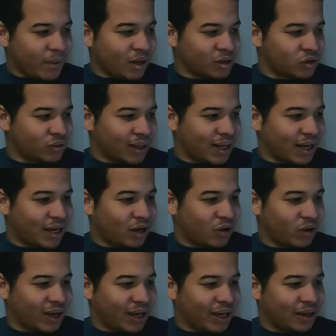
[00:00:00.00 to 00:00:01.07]
so I can't
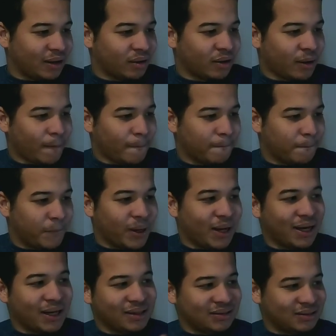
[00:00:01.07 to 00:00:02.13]
log in.
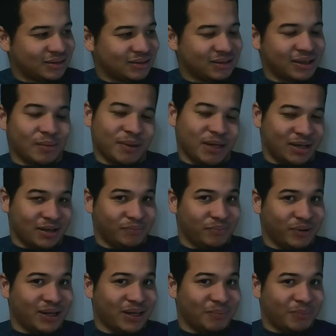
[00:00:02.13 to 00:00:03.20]
But I mean, I could
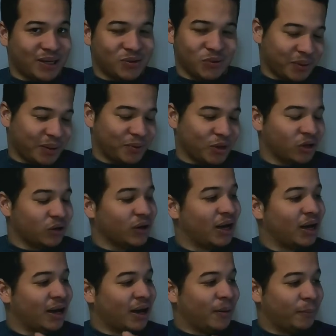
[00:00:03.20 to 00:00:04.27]
break the password, but I'm not gonna do that.
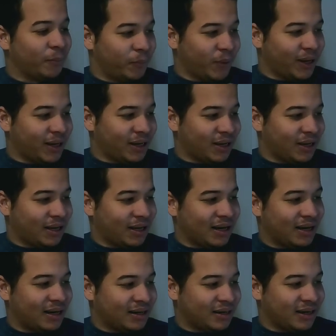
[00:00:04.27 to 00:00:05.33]
But
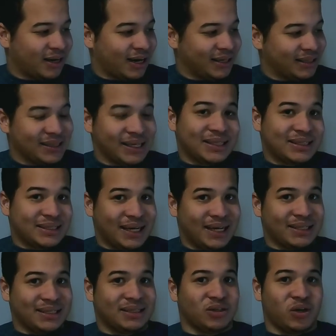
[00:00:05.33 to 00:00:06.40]
I did
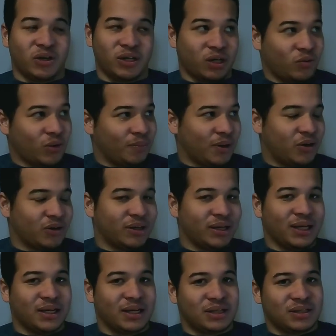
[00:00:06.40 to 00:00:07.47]
test all the equipment on the
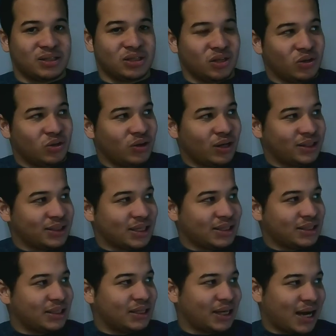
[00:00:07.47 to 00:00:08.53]
Linux. I
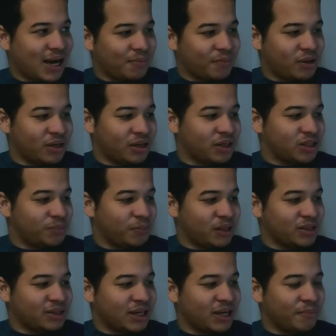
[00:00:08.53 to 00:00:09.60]
tested the camera, the
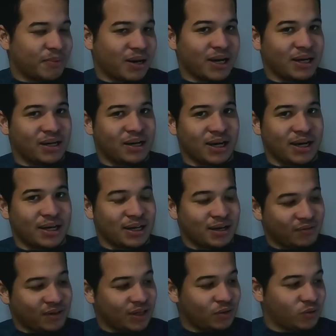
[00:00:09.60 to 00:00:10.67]
speakers, and the mic, and
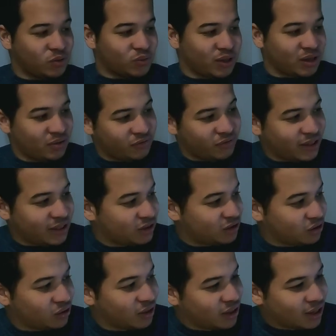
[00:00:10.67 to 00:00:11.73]
everything was working fine.
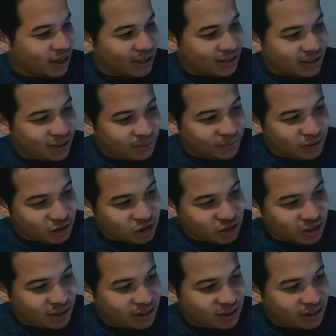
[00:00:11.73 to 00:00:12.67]
So I think I'm gonna shut